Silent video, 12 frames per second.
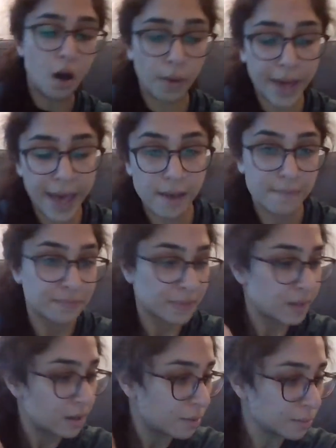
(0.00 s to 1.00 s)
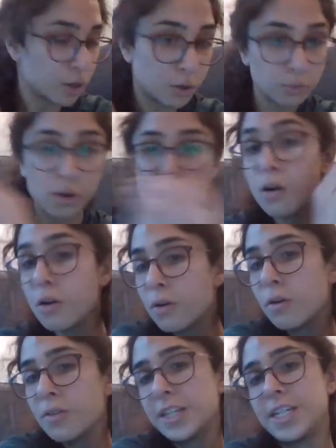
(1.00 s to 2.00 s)
Okay, I'm going to
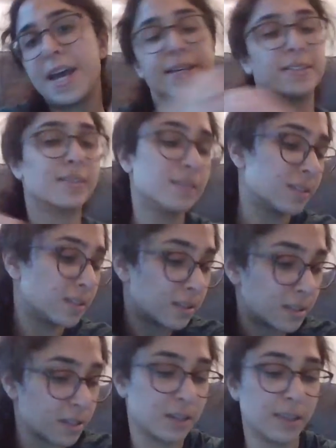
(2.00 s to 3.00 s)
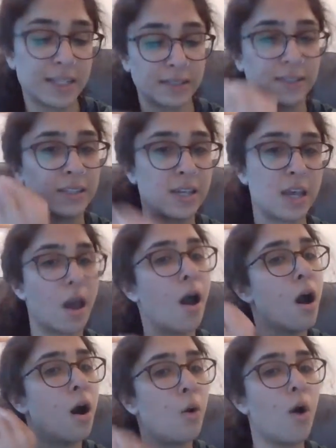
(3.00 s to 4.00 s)
roll the dice. Let's see
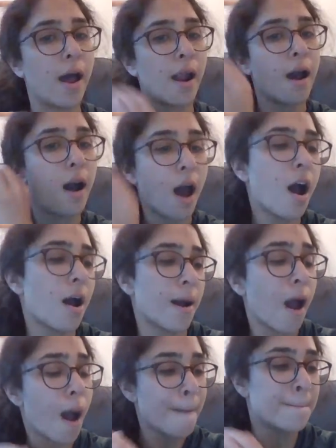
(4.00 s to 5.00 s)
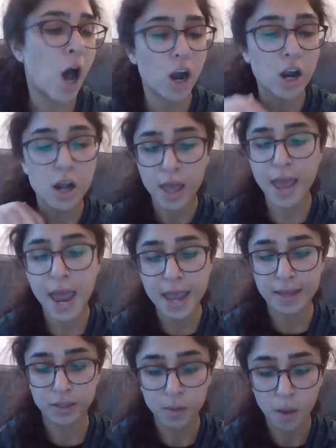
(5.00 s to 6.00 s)
what our part
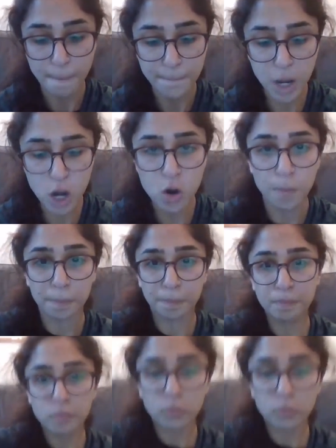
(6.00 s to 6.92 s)
is. Boom.